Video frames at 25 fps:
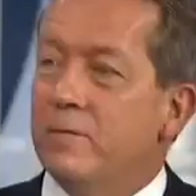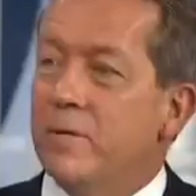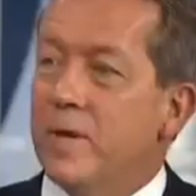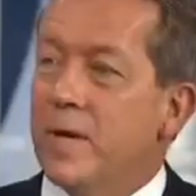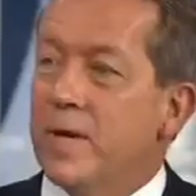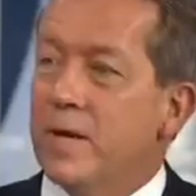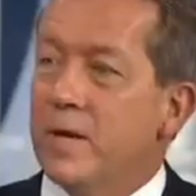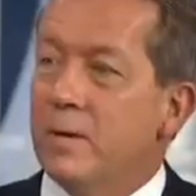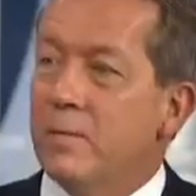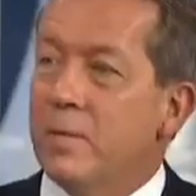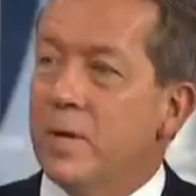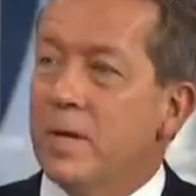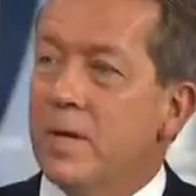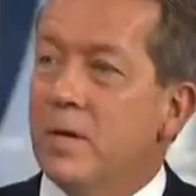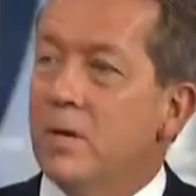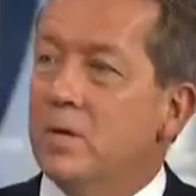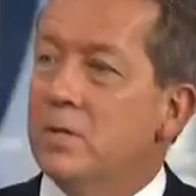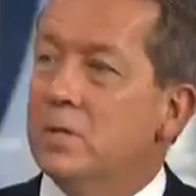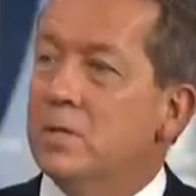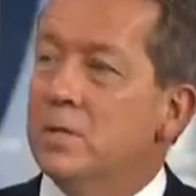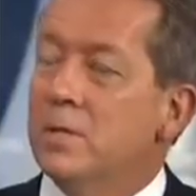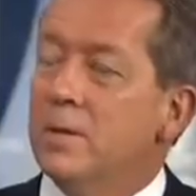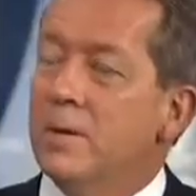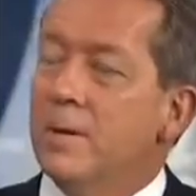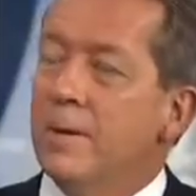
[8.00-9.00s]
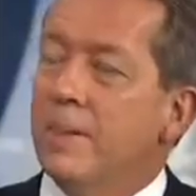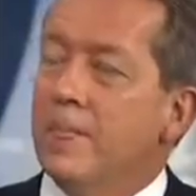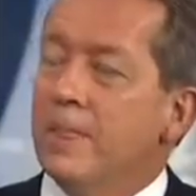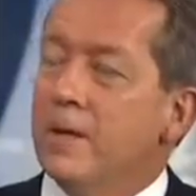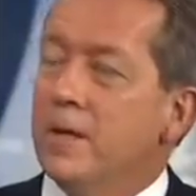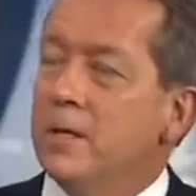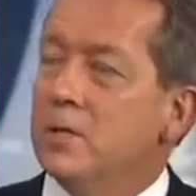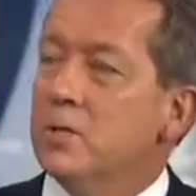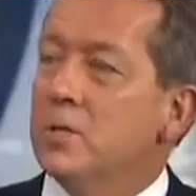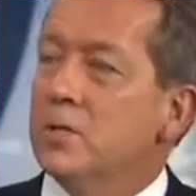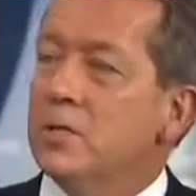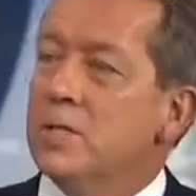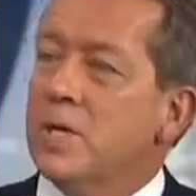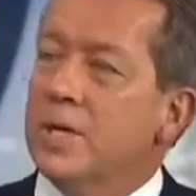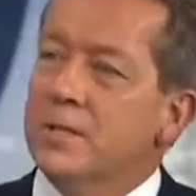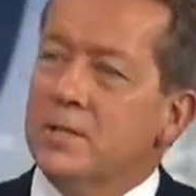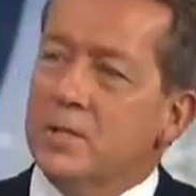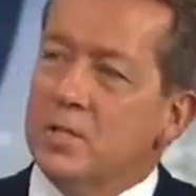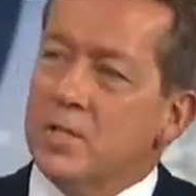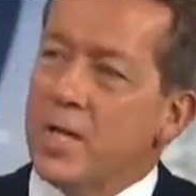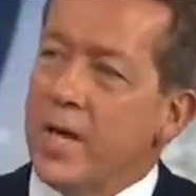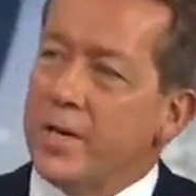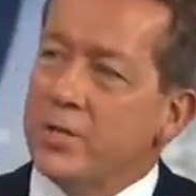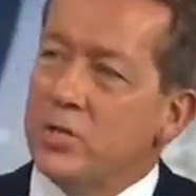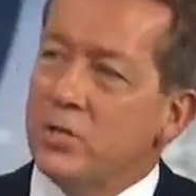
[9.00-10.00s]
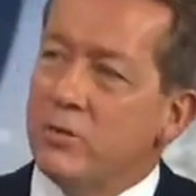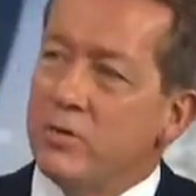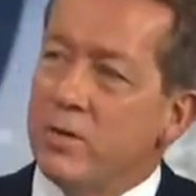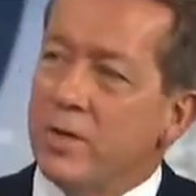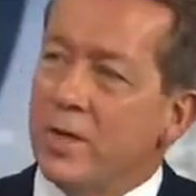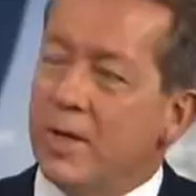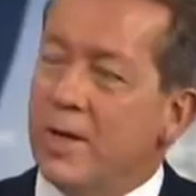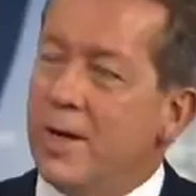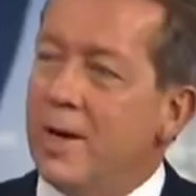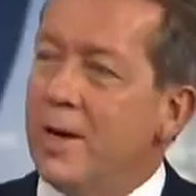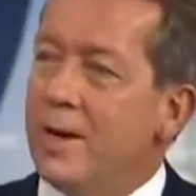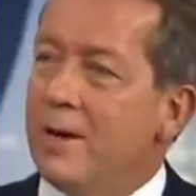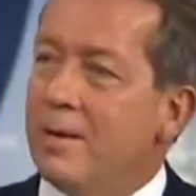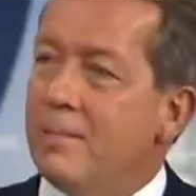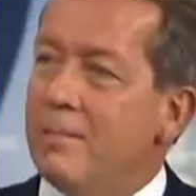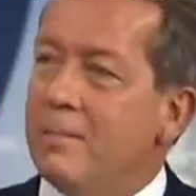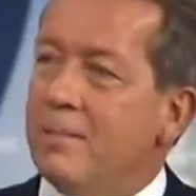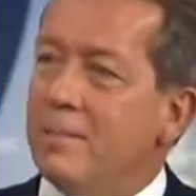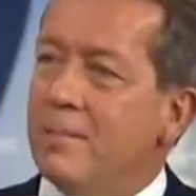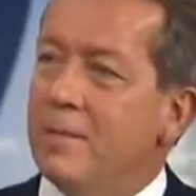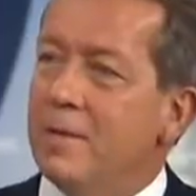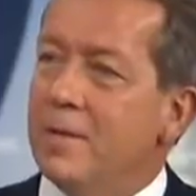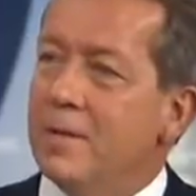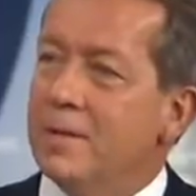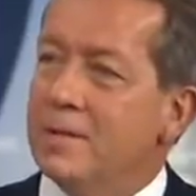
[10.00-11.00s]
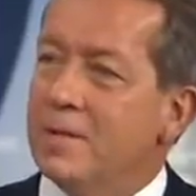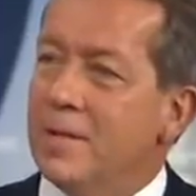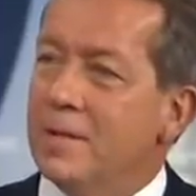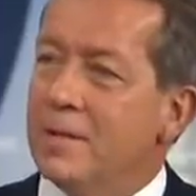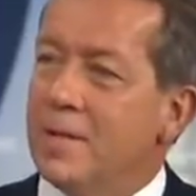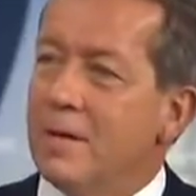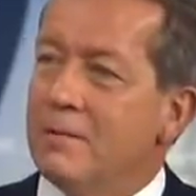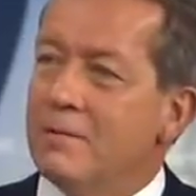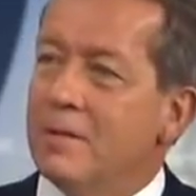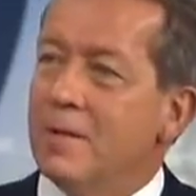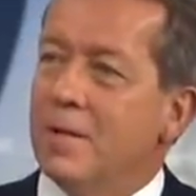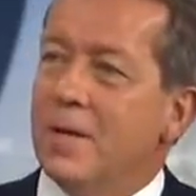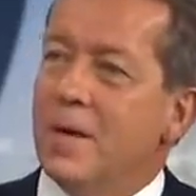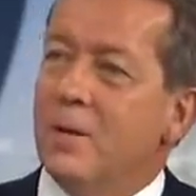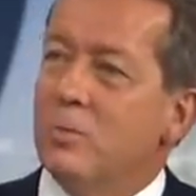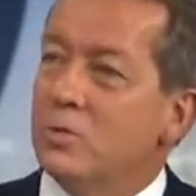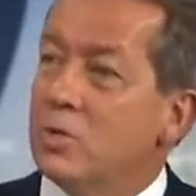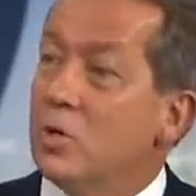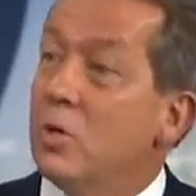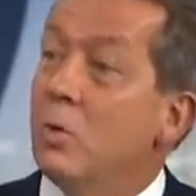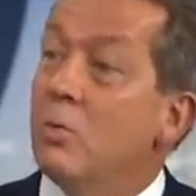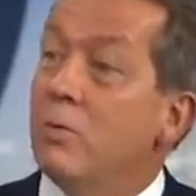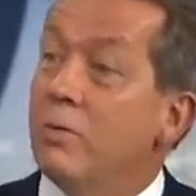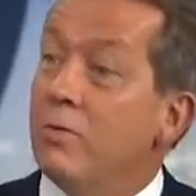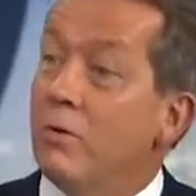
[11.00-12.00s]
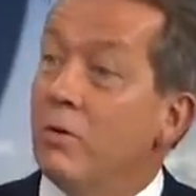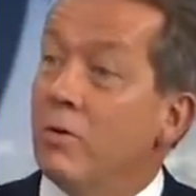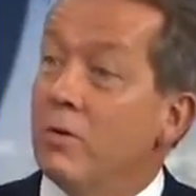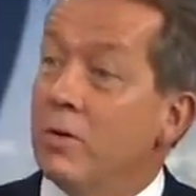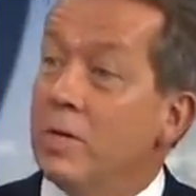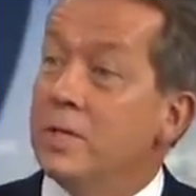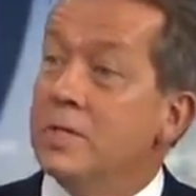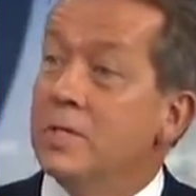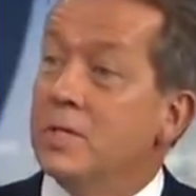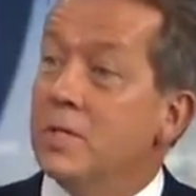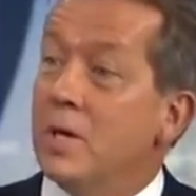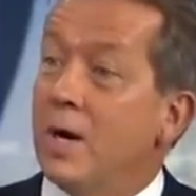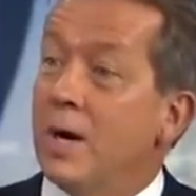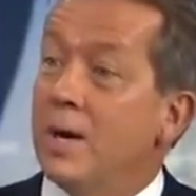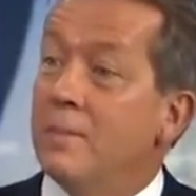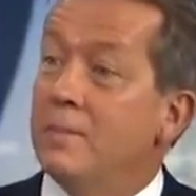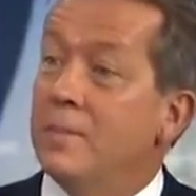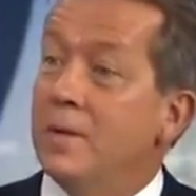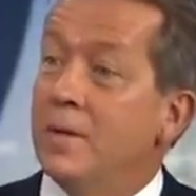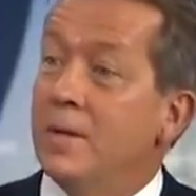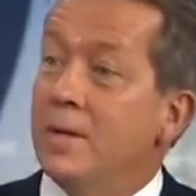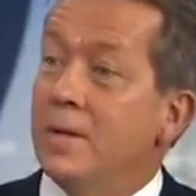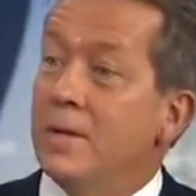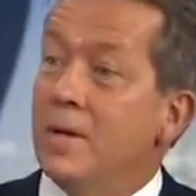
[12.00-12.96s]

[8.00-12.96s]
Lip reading: Wenger, because he's got such stature in the game that I don't think that was called for at this time.